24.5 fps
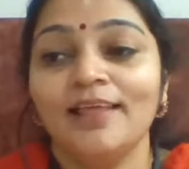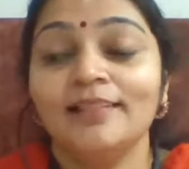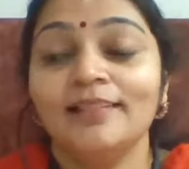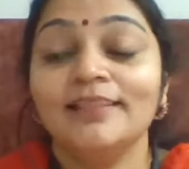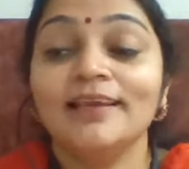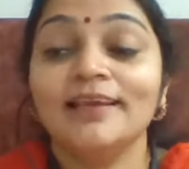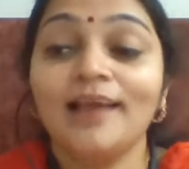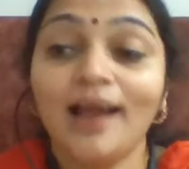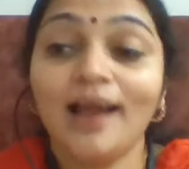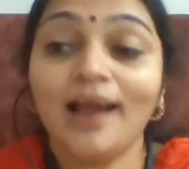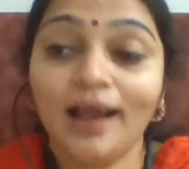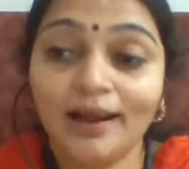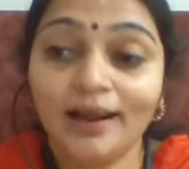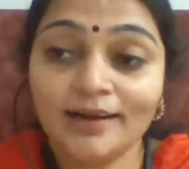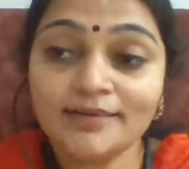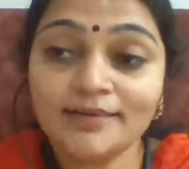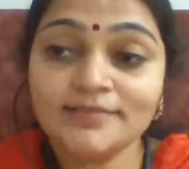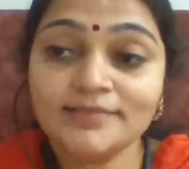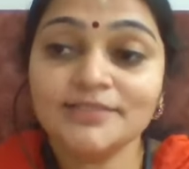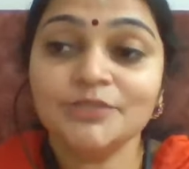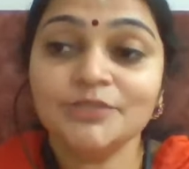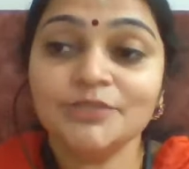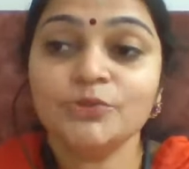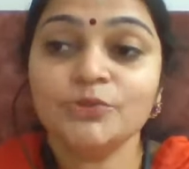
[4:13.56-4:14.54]
The
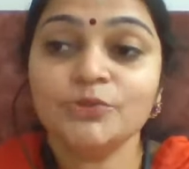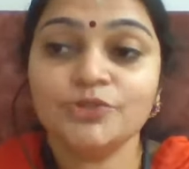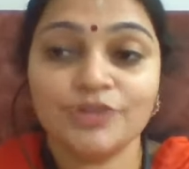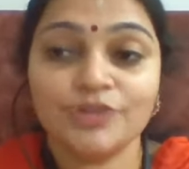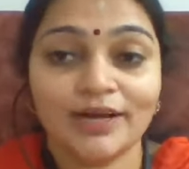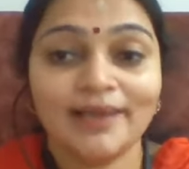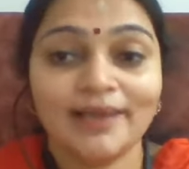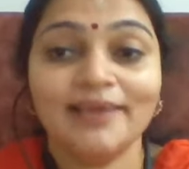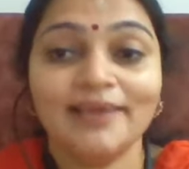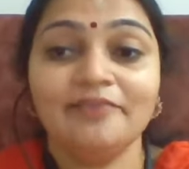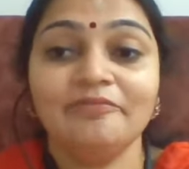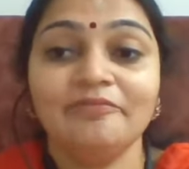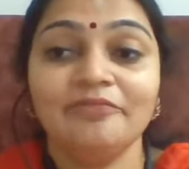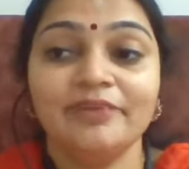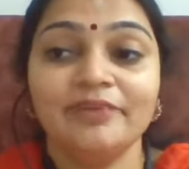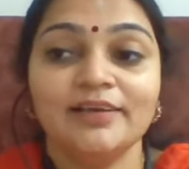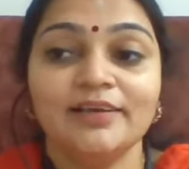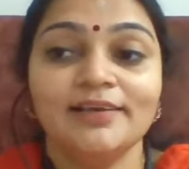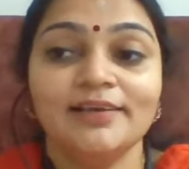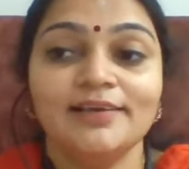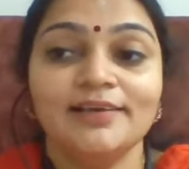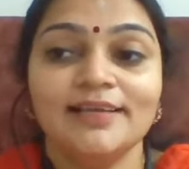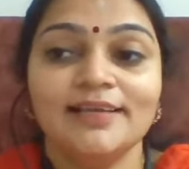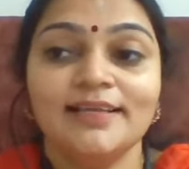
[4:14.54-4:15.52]
cars you drive,
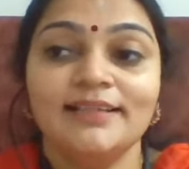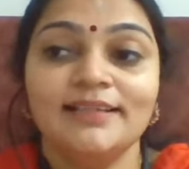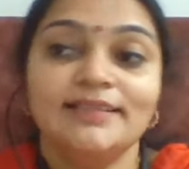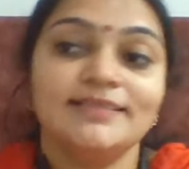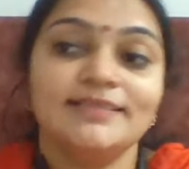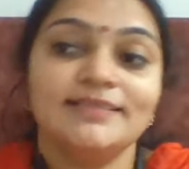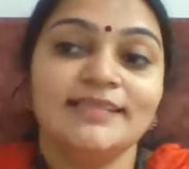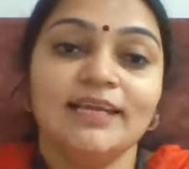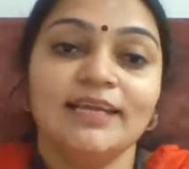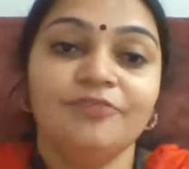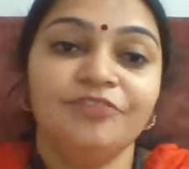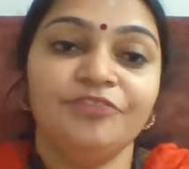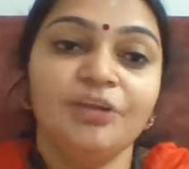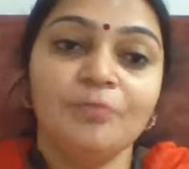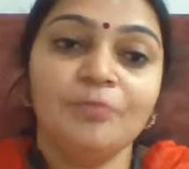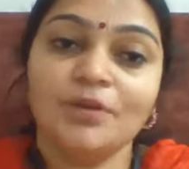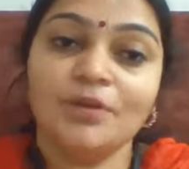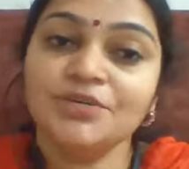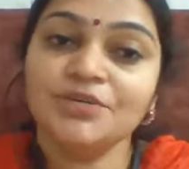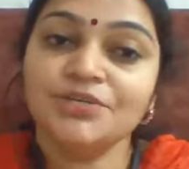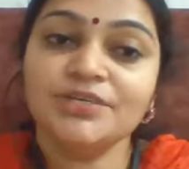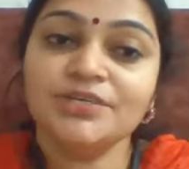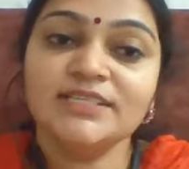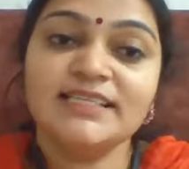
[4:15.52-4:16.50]
the safety
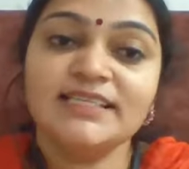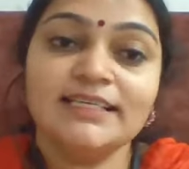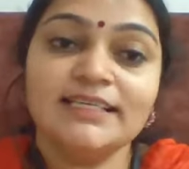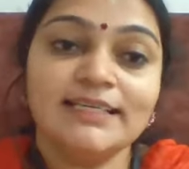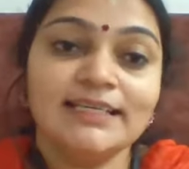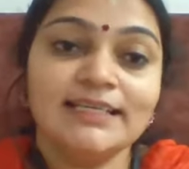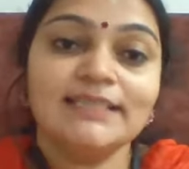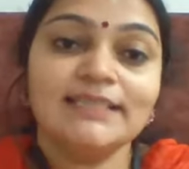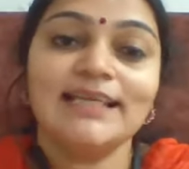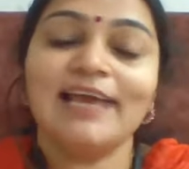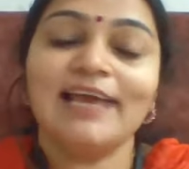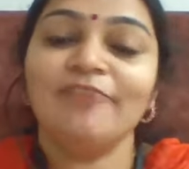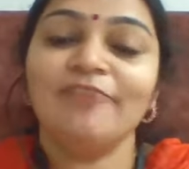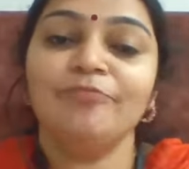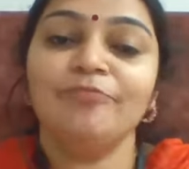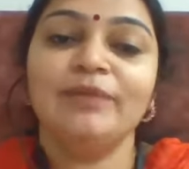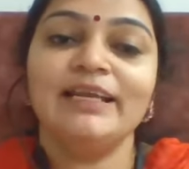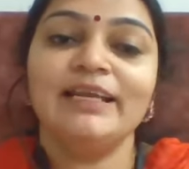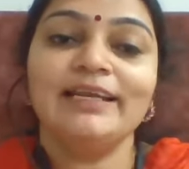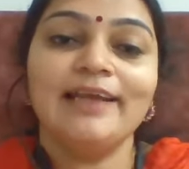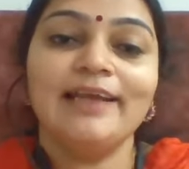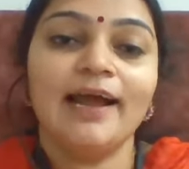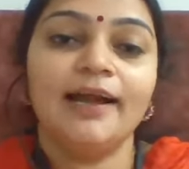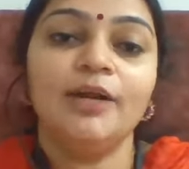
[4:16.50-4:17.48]
measures in it have
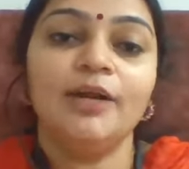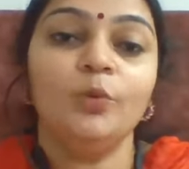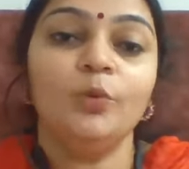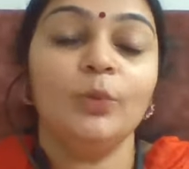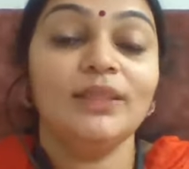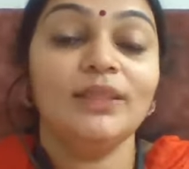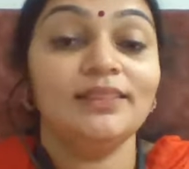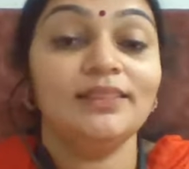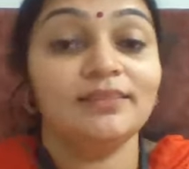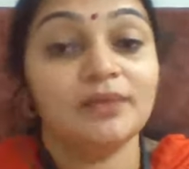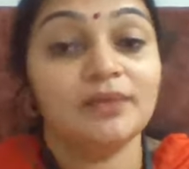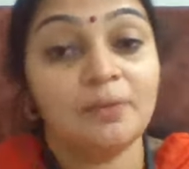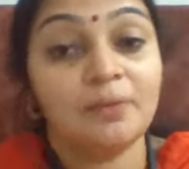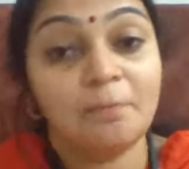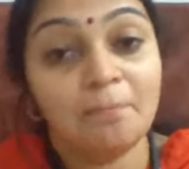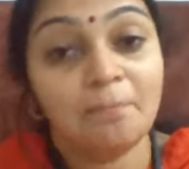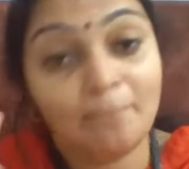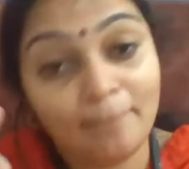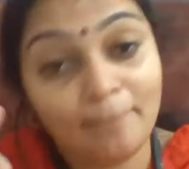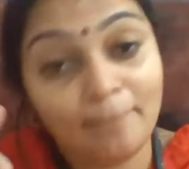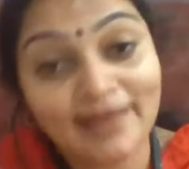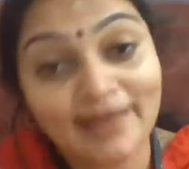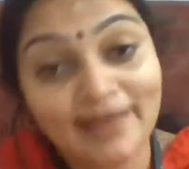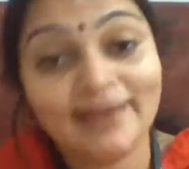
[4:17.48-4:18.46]
been done with
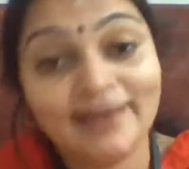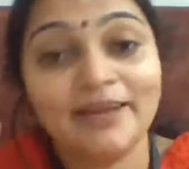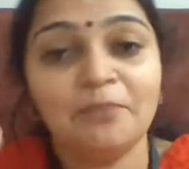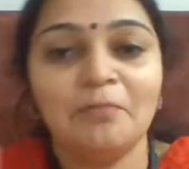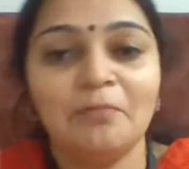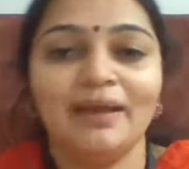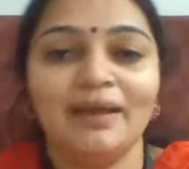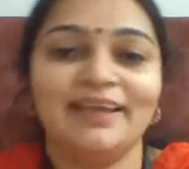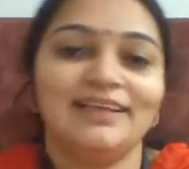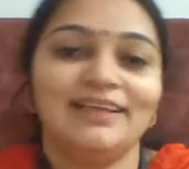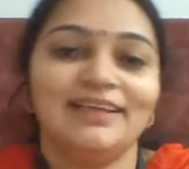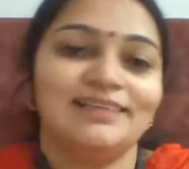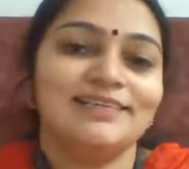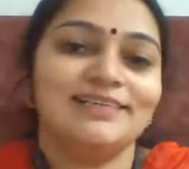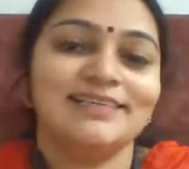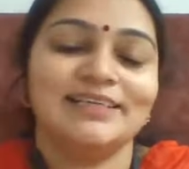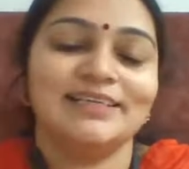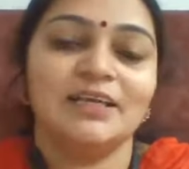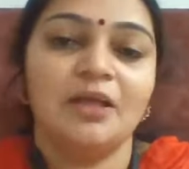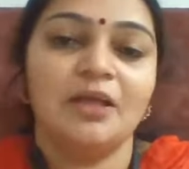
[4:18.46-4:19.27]
men in mind.